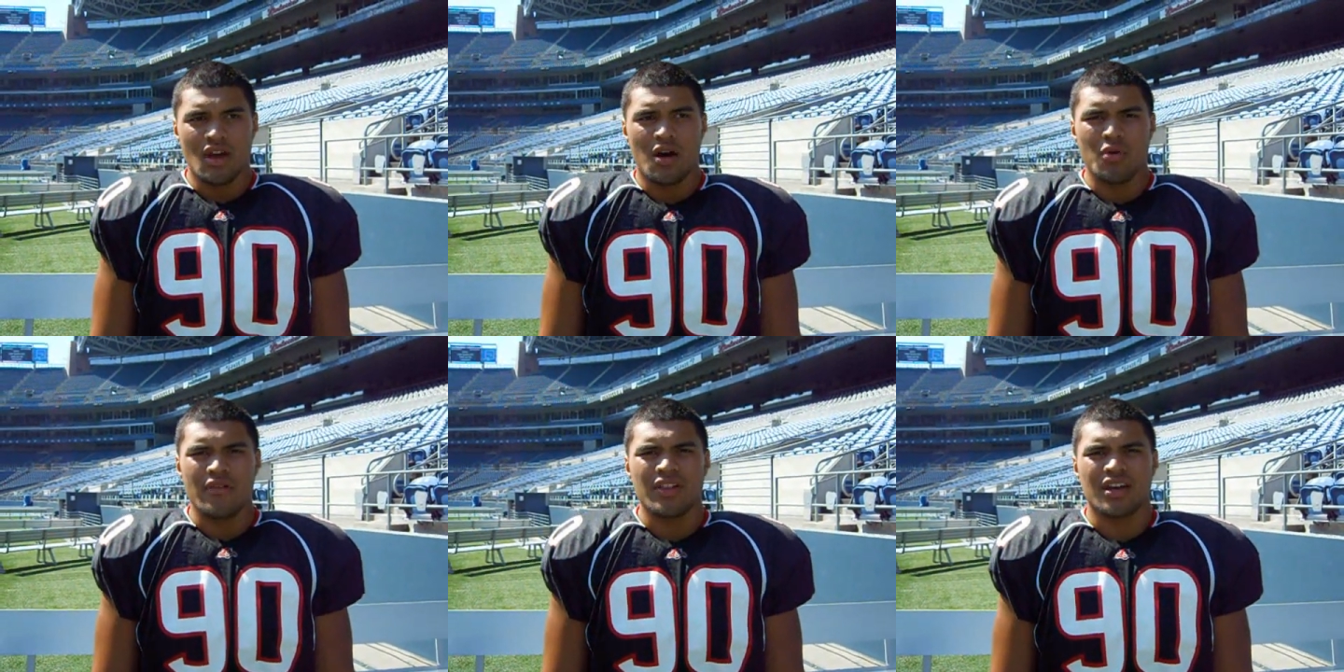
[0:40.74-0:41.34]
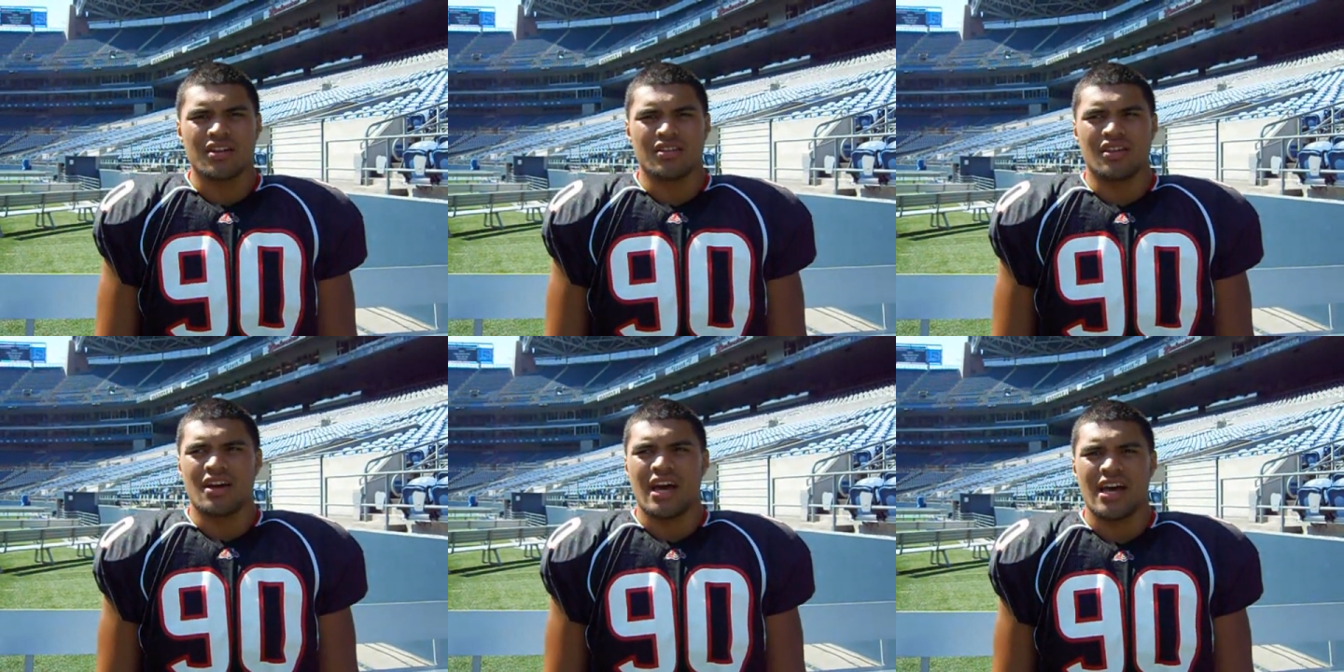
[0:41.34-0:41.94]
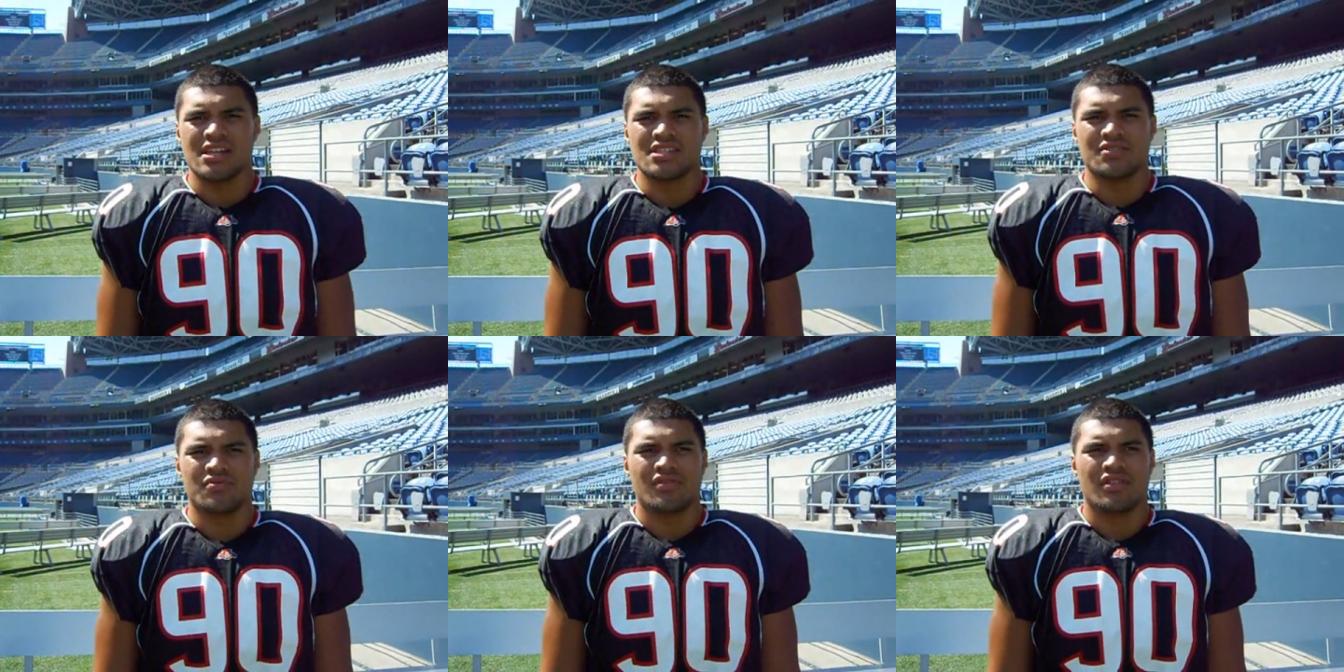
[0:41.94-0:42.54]
Um, we have a lot of young guys
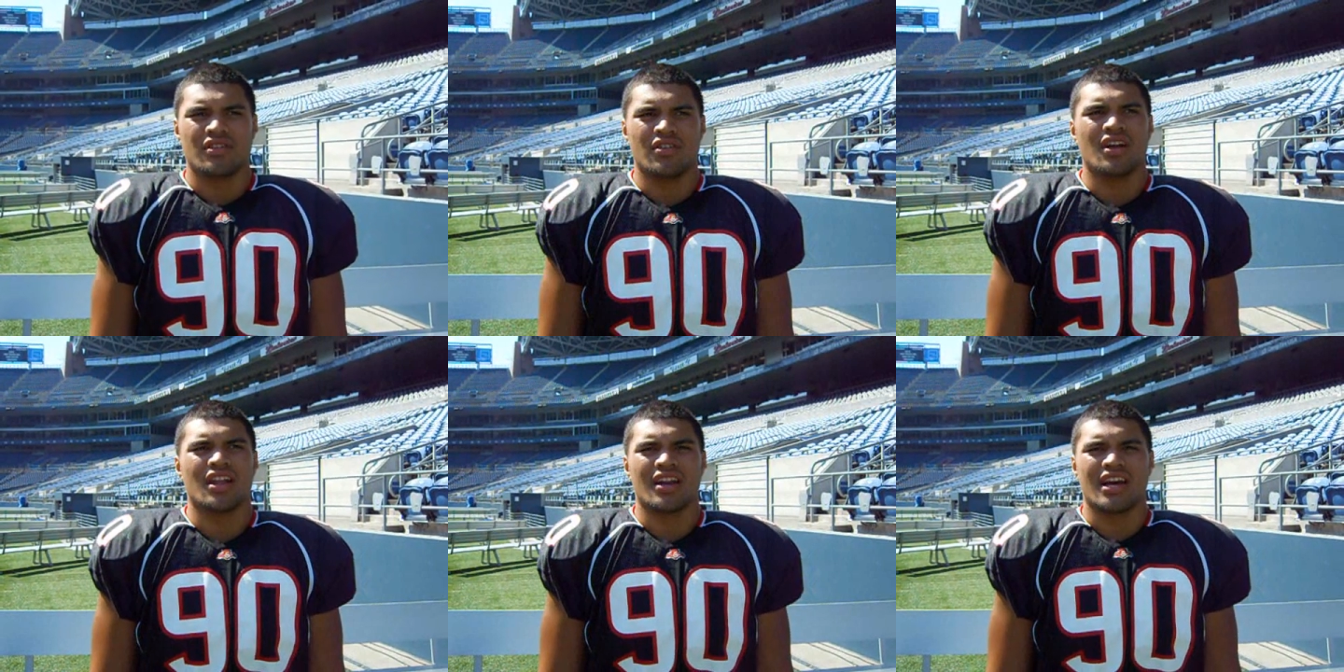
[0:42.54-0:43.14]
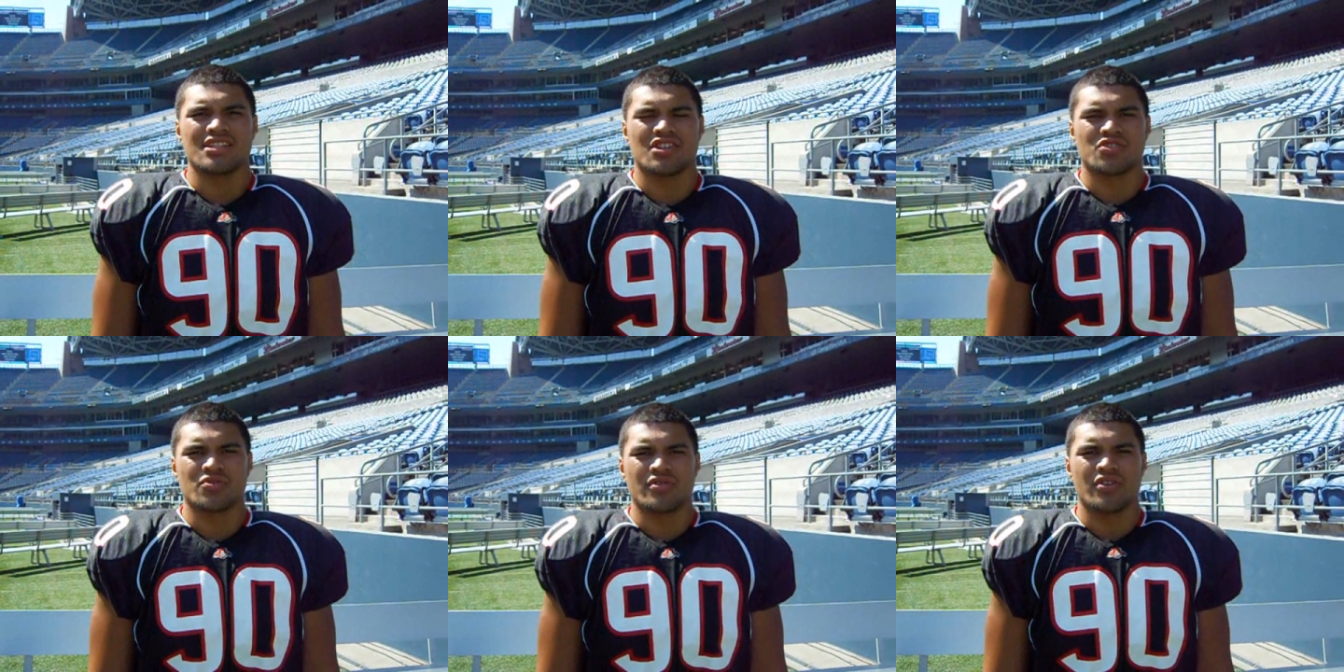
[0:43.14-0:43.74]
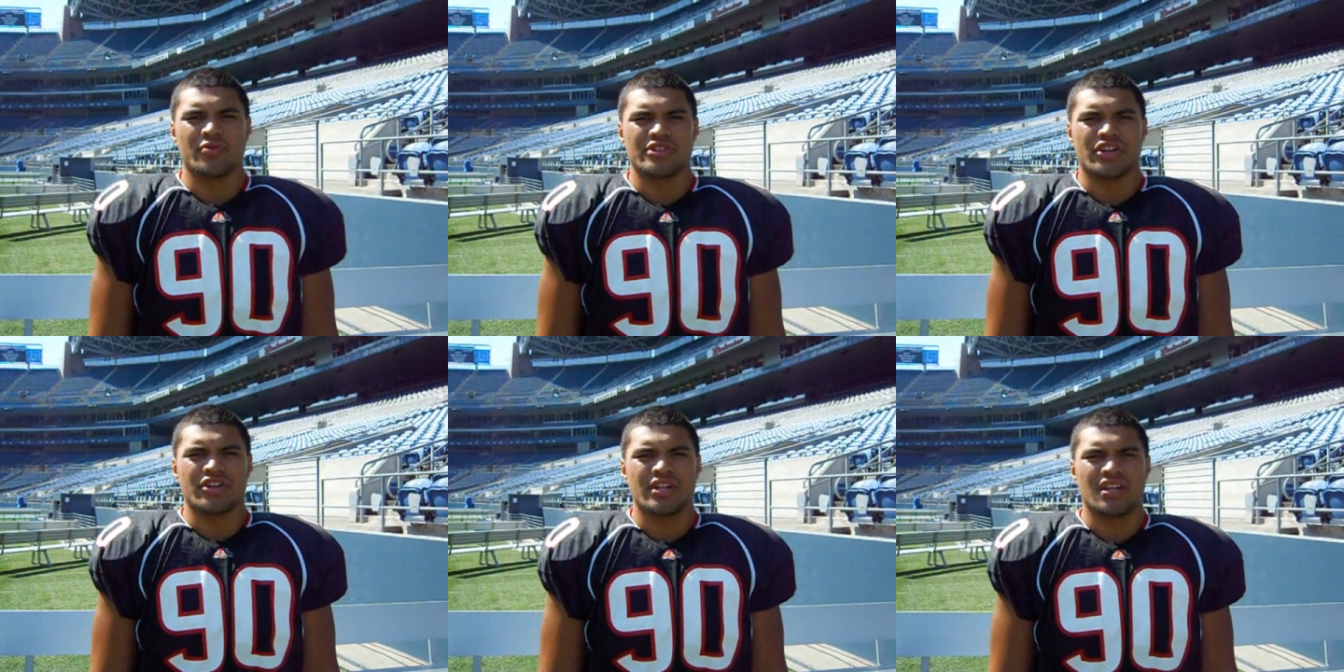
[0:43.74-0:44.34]
and a lot of guys also you know,
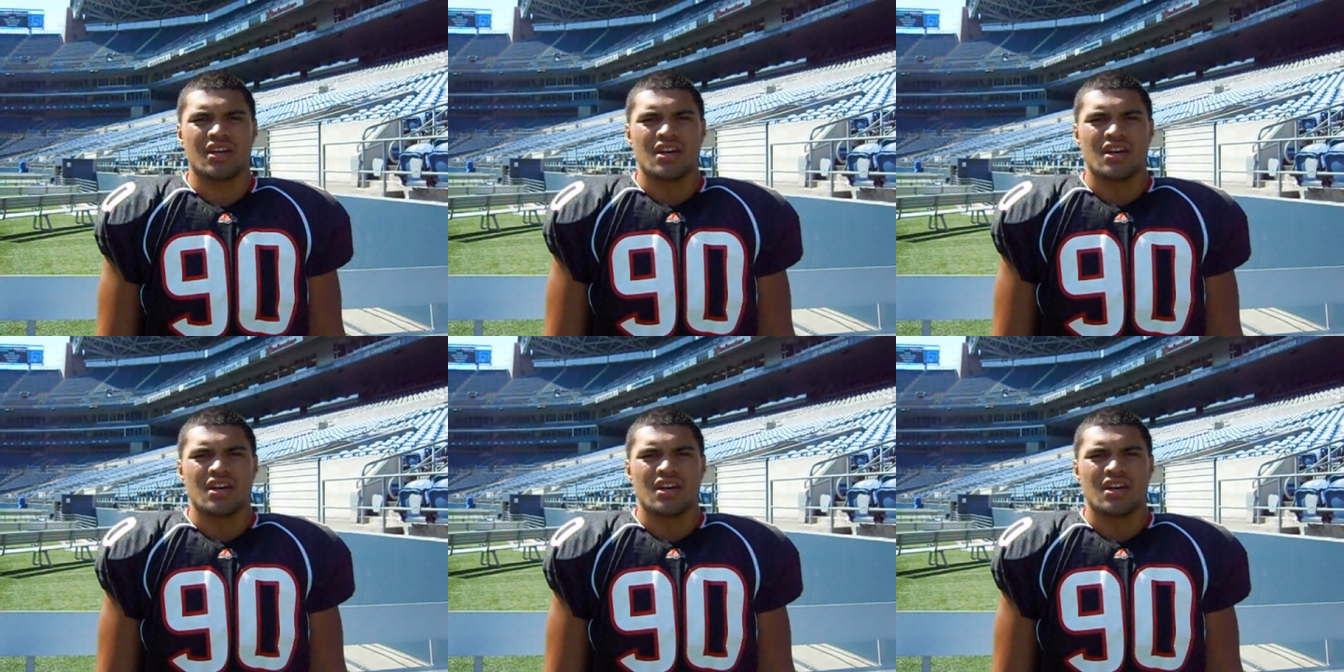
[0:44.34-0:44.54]
returning.